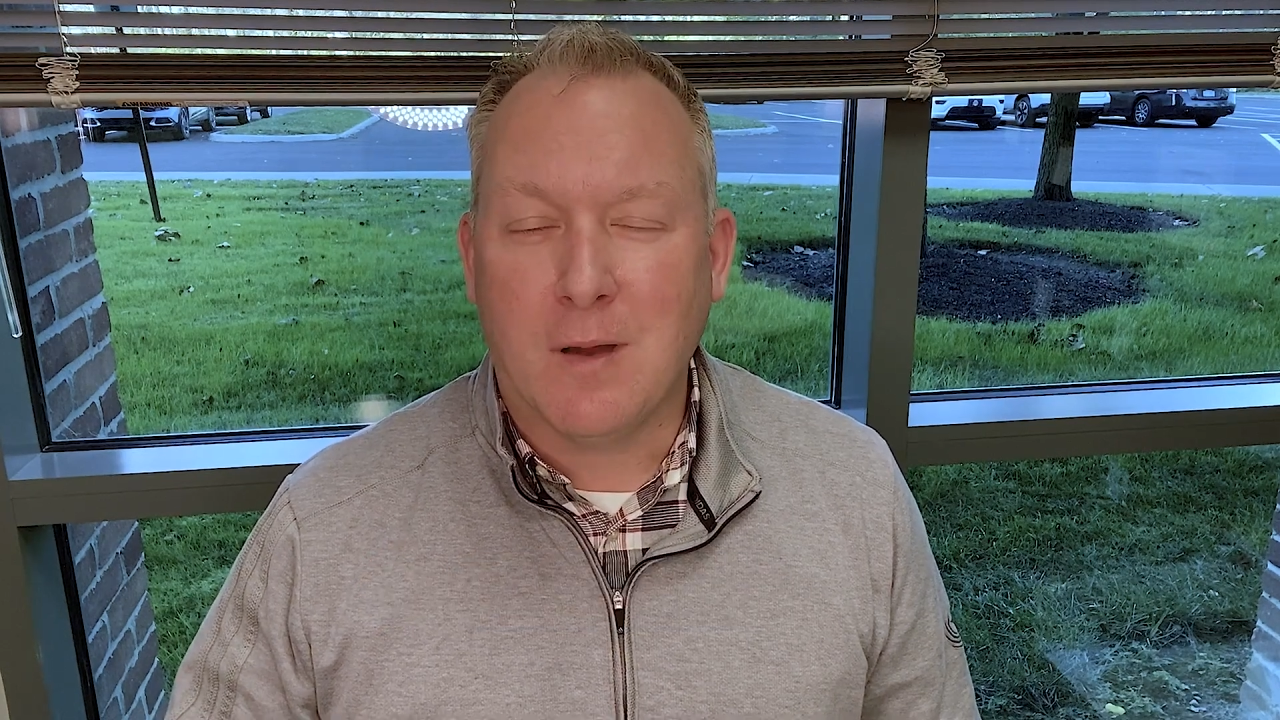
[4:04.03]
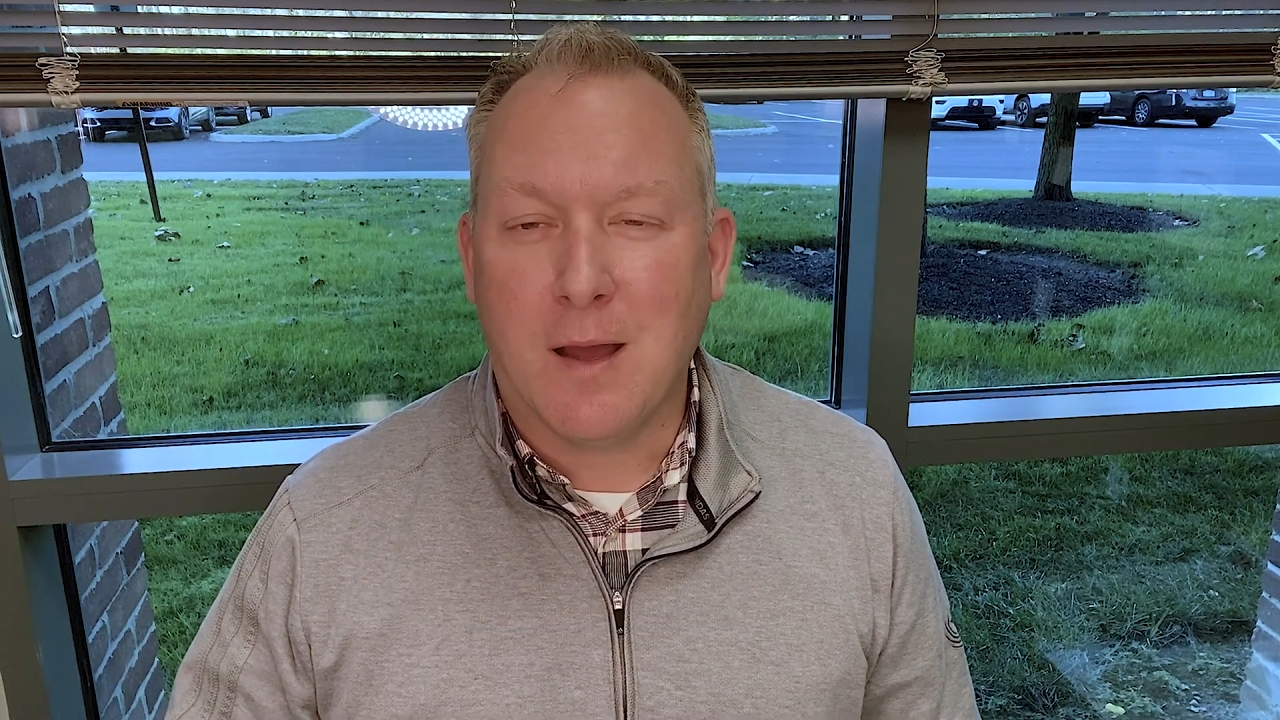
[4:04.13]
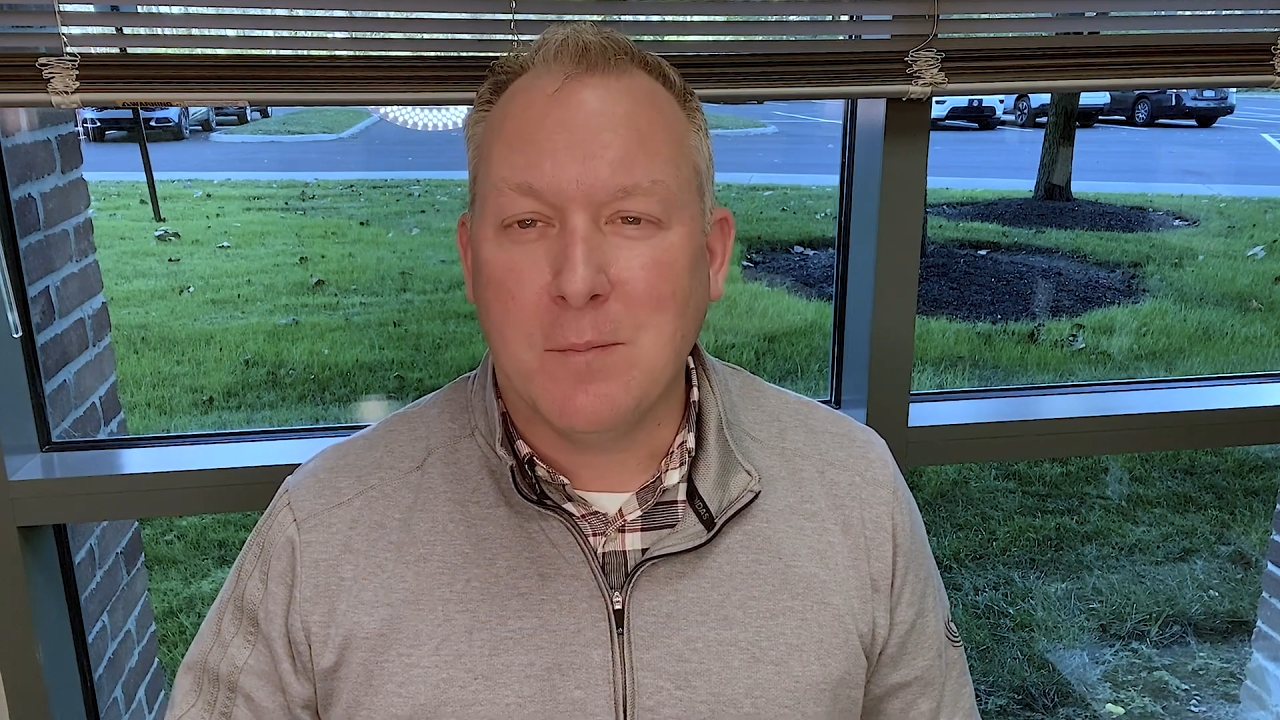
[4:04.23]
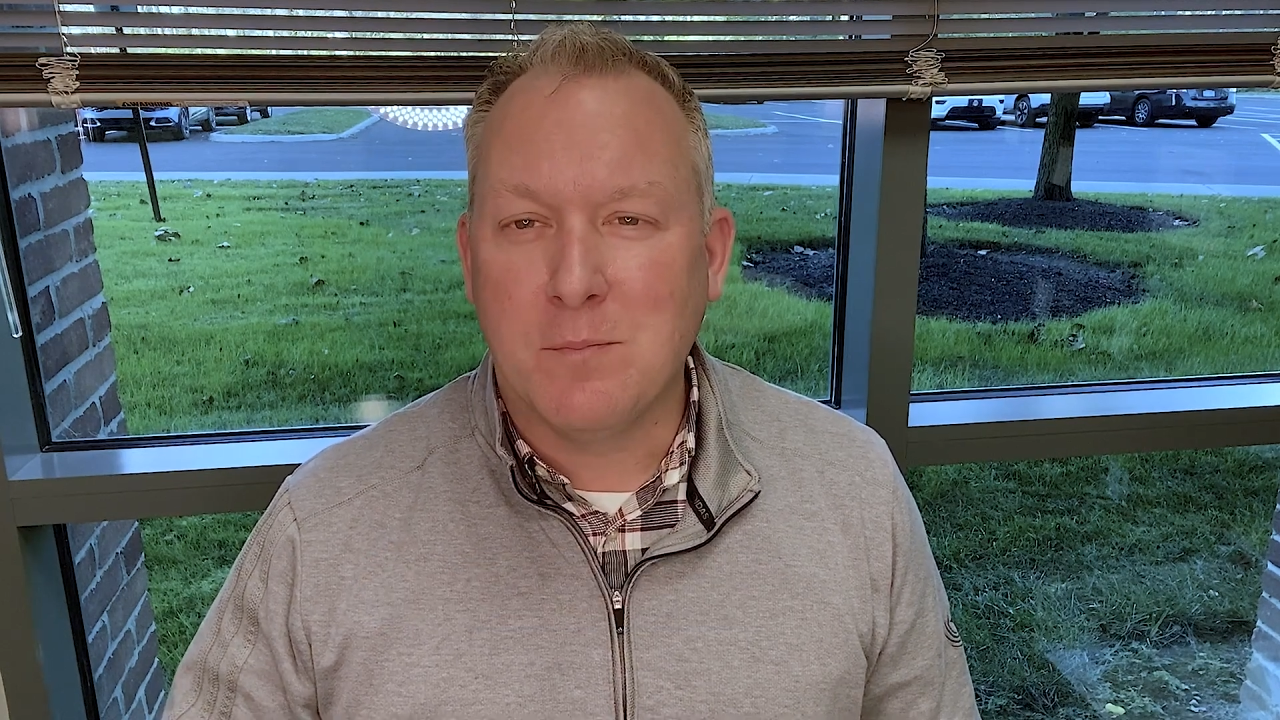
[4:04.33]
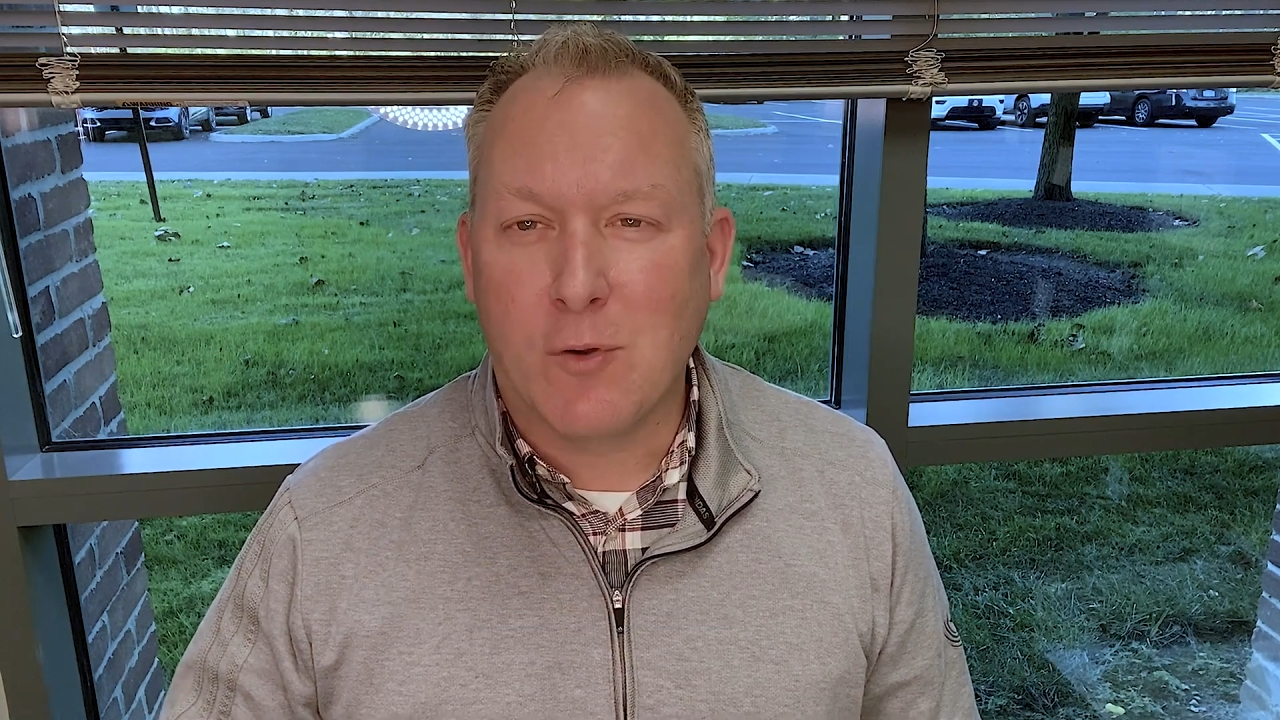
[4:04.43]

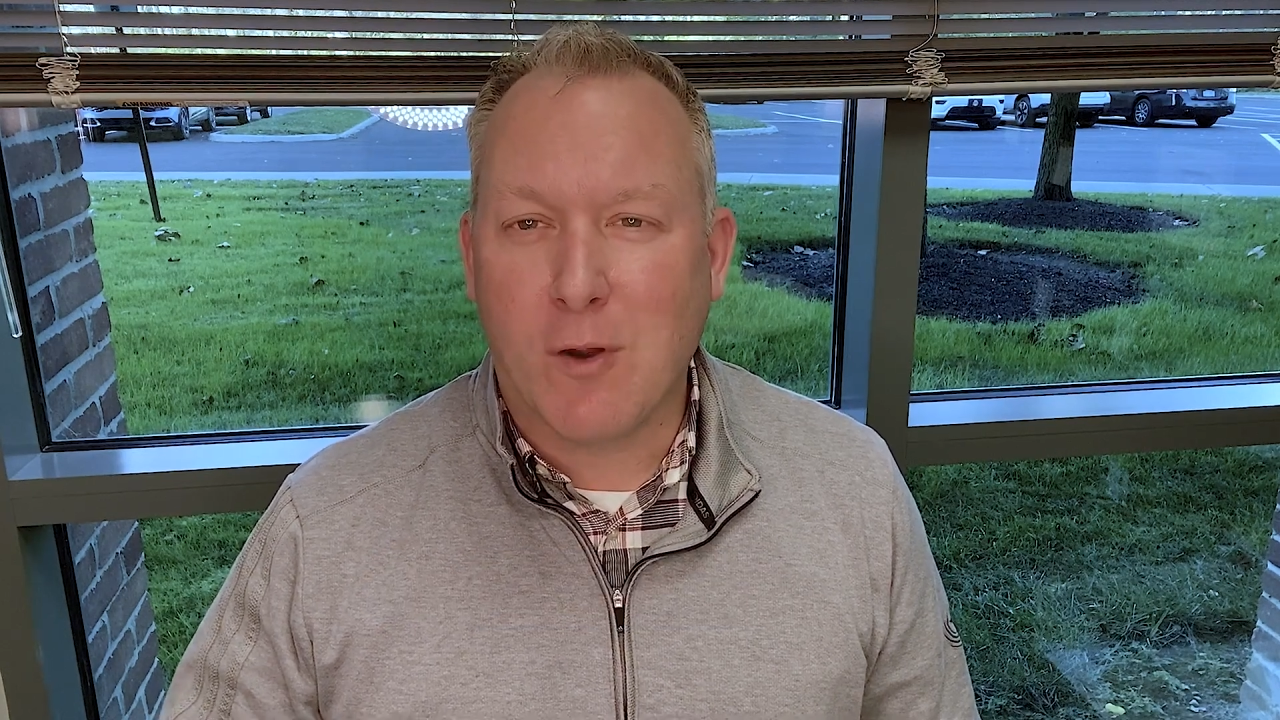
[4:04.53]
I'm